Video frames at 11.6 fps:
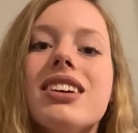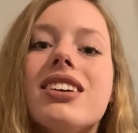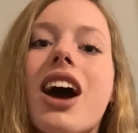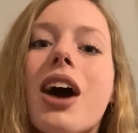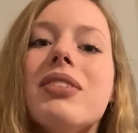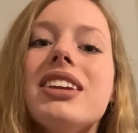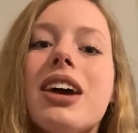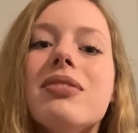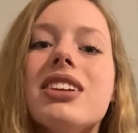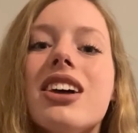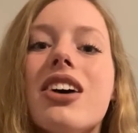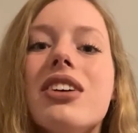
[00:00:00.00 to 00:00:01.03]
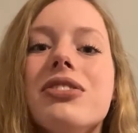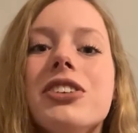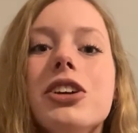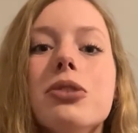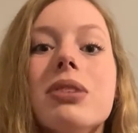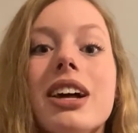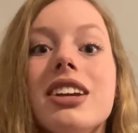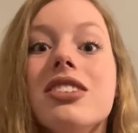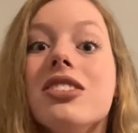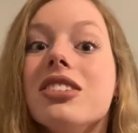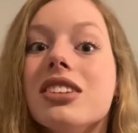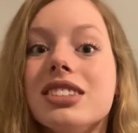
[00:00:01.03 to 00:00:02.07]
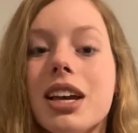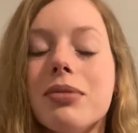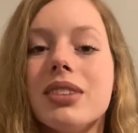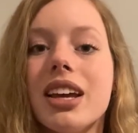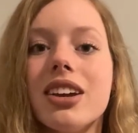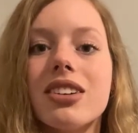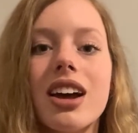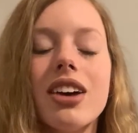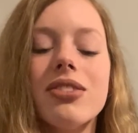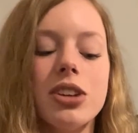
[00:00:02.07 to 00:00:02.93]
comment down below if you plan to do the same thing or not.